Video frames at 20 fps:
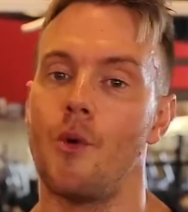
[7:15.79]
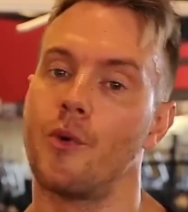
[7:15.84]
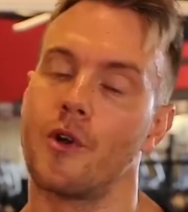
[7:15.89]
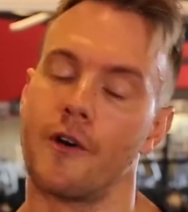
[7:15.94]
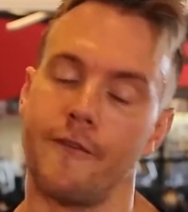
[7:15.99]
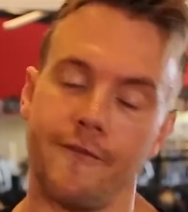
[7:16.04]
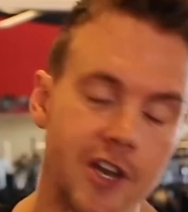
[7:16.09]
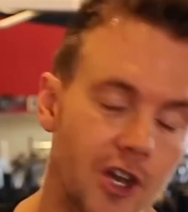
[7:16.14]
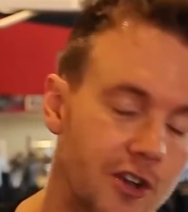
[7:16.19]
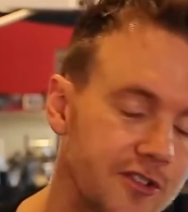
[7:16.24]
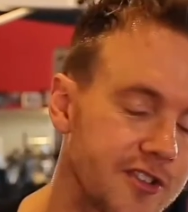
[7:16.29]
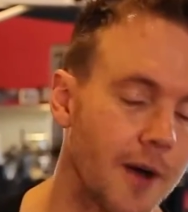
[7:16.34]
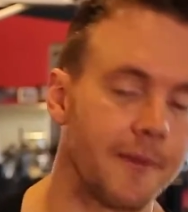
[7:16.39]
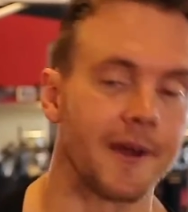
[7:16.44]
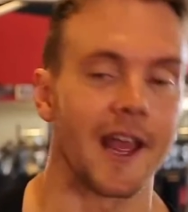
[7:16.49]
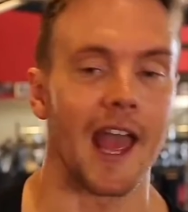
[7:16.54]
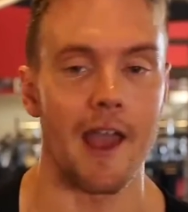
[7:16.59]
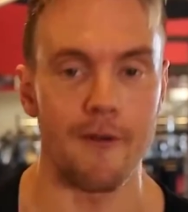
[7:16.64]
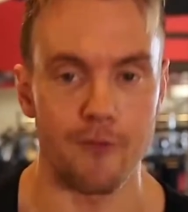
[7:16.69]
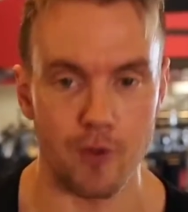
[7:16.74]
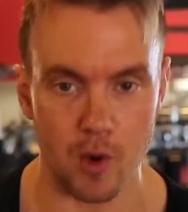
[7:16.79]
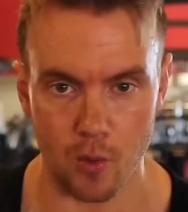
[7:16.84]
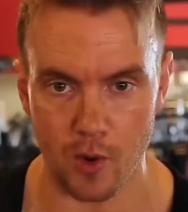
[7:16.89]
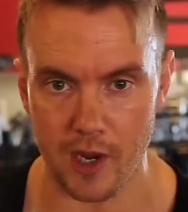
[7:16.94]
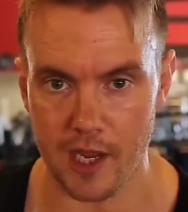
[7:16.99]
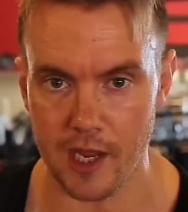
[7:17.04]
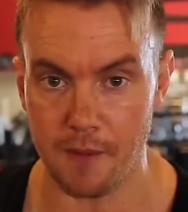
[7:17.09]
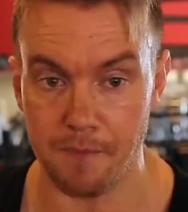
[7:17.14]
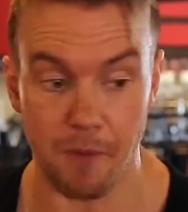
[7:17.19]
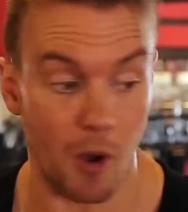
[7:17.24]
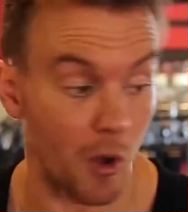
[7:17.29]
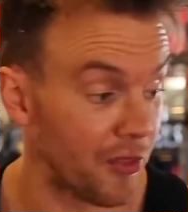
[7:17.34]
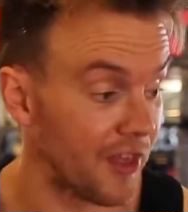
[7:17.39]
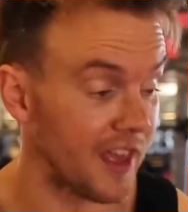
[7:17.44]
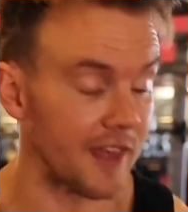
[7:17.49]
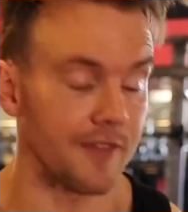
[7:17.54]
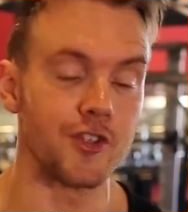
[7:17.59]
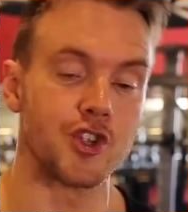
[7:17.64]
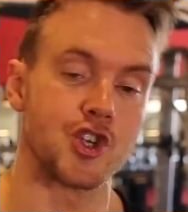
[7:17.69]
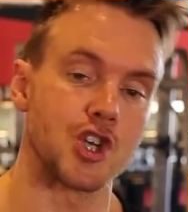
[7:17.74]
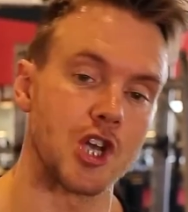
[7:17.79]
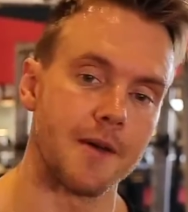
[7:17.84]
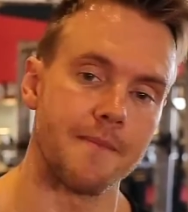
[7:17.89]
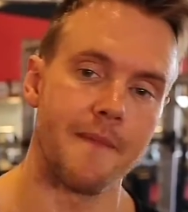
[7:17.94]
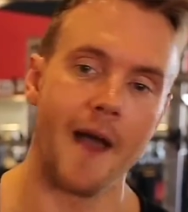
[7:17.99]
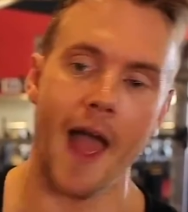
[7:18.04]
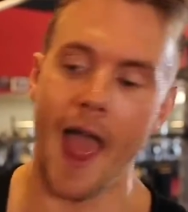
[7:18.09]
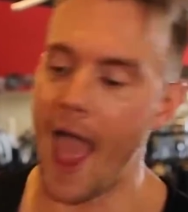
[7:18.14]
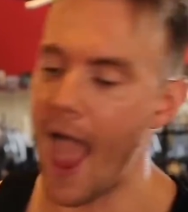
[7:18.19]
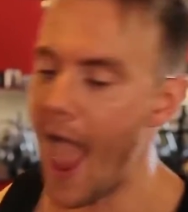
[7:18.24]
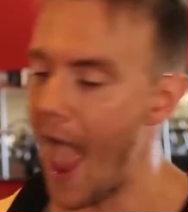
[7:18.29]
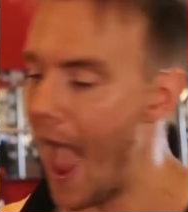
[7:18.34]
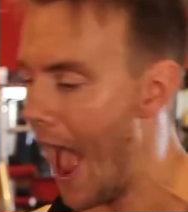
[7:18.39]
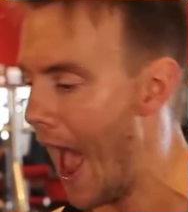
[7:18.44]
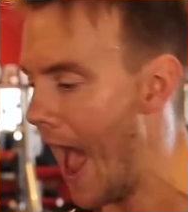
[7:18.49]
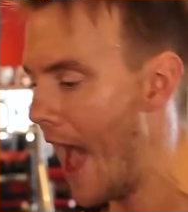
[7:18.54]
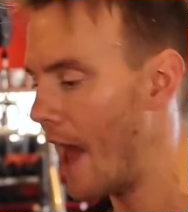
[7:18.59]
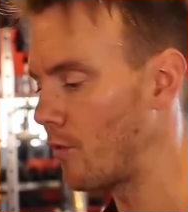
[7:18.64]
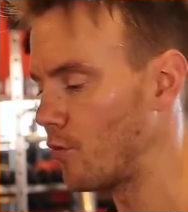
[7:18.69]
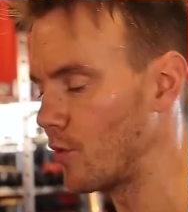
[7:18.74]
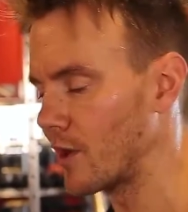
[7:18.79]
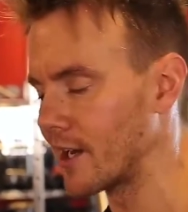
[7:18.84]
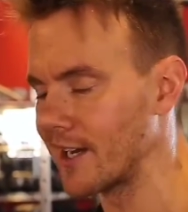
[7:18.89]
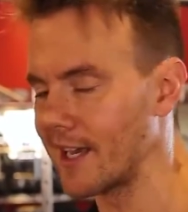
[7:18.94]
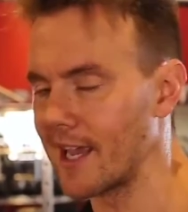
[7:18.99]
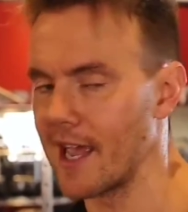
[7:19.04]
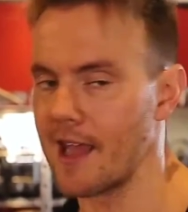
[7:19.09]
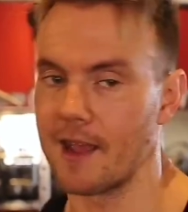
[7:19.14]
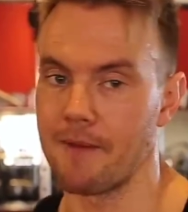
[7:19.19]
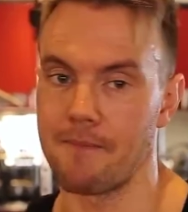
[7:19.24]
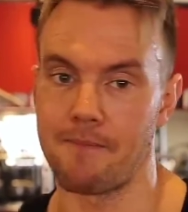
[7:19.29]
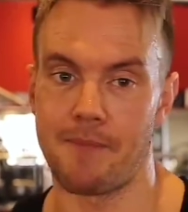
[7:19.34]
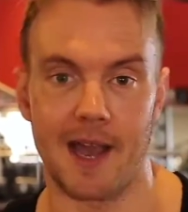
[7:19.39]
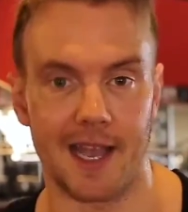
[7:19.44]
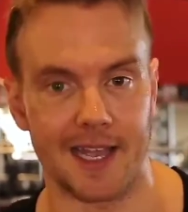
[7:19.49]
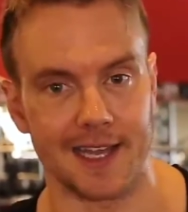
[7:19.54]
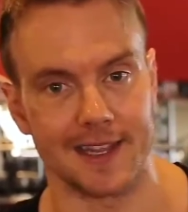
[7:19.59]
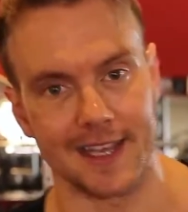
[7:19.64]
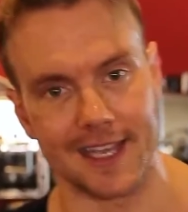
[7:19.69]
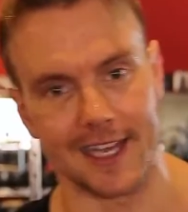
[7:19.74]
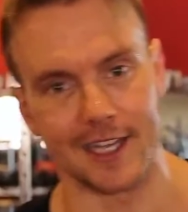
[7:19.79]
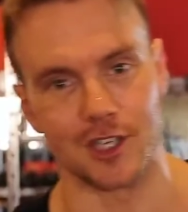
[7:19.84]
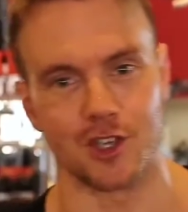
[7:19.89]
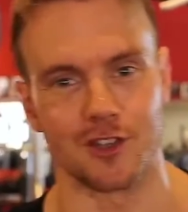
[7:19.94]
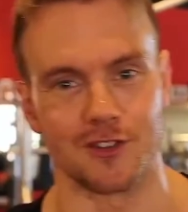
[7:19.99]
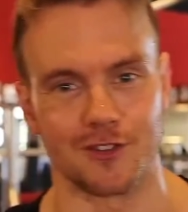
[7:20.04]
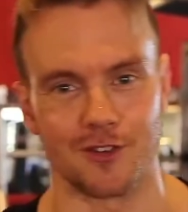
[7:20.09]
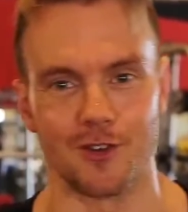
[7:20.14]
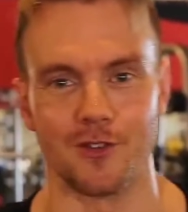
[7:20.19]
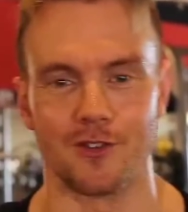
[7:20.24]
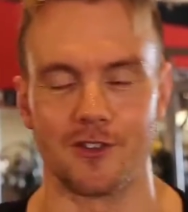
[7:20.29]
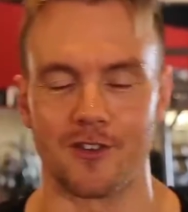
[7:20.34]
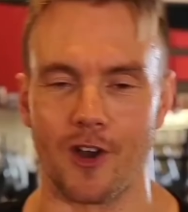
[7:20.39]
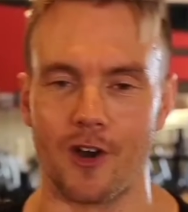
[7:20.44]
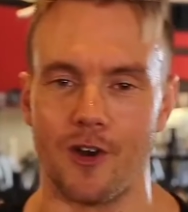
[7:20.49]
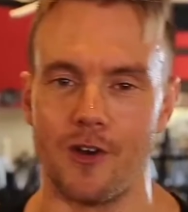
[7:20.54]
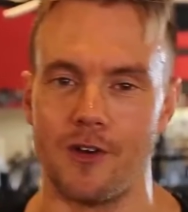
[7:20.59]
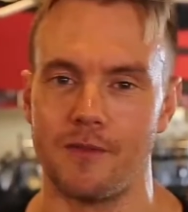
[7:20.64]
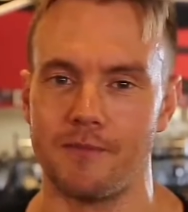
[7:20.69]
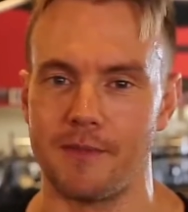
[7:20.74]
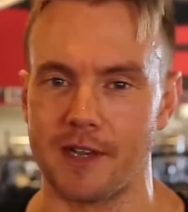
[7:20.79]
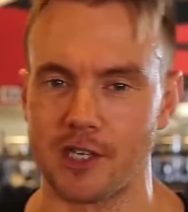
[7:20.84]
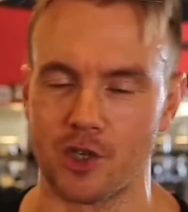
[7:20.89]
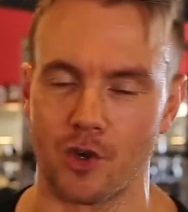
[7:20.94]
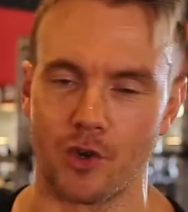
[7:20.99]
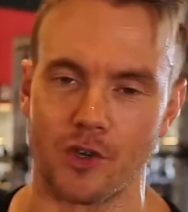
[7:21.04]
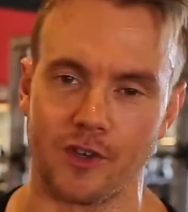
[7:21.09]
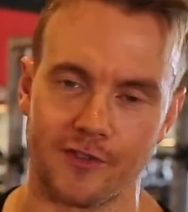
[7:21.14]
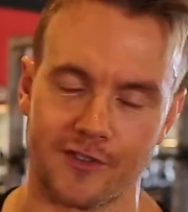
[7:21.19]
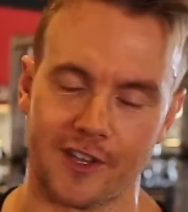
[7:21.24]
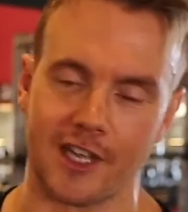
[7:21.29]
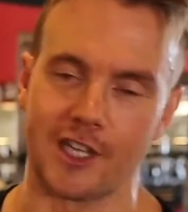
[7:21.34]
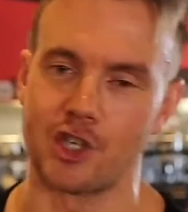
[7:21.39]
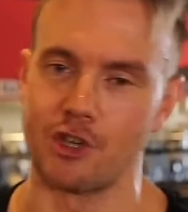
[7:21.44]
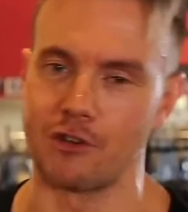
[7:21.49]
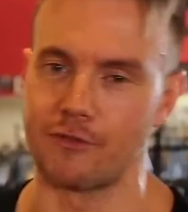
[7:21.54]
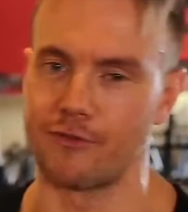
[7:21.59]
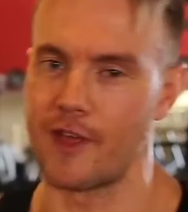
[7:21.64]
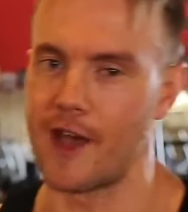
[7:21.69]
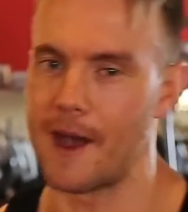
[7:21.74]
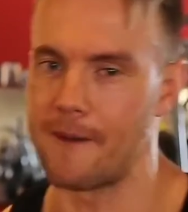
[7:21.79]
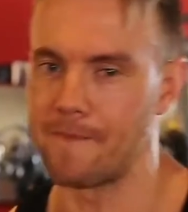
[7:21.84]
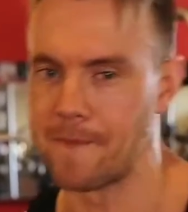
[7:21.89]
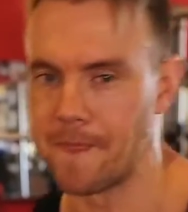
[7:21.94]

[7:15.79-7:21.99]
We've got videos coming every week, both in the gym and we're gonna get back in the kitchen soon, so make sure you stay tuned for that.